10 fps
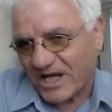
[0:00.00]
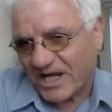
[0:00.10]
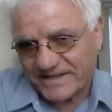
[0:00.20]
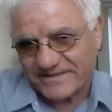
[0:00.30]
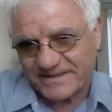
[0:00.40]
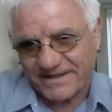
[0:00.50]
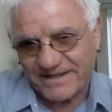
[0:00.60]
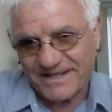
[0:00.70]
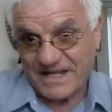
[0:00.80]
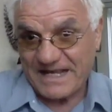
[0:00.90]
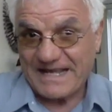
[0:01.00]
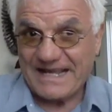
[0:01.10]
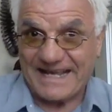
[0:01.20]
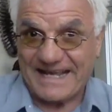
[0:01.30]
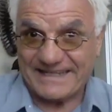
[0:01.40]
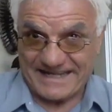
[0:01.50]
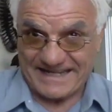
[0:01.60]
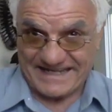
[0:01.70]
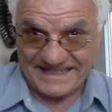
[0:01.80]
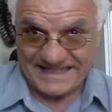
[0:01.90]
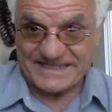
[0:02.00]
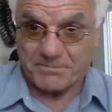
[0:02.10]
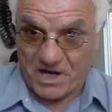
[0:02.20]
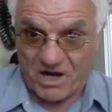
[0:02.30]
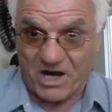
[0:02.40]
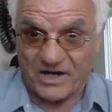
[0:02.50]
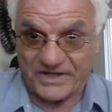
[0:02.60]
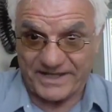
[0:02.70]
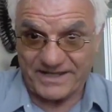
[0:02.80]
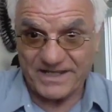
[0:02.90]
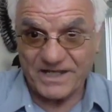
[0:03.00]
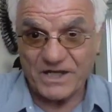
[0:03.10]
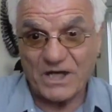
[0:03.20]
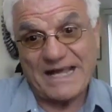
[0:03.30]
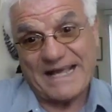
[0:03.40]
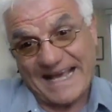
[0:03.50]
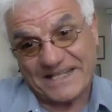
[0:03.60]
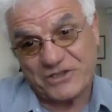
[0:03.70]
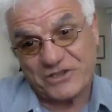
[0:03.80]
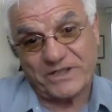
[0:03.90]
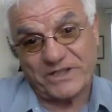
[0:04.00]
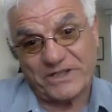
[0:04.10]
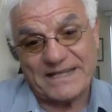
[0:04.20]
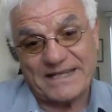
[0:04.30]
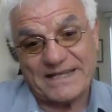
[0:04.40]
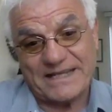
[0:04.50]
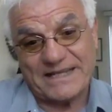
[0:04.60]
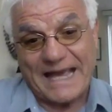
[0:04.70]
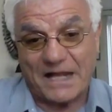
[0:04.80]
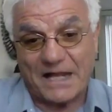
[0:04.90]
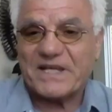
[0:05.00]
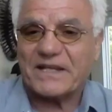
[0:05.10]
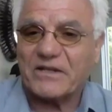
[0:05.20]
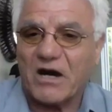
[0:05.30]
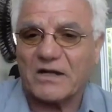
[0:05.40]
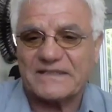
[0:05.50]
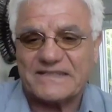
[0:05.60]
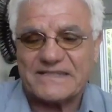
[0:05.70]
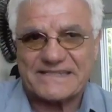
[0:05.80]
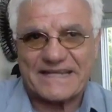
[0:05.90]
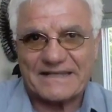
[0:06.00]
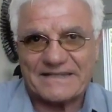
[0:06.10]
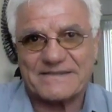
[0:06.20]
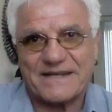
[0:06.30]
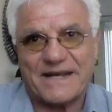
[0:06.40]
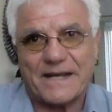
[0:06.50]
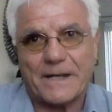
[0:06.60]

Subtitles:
director and is a Baha'i actually helped me a lot in this case.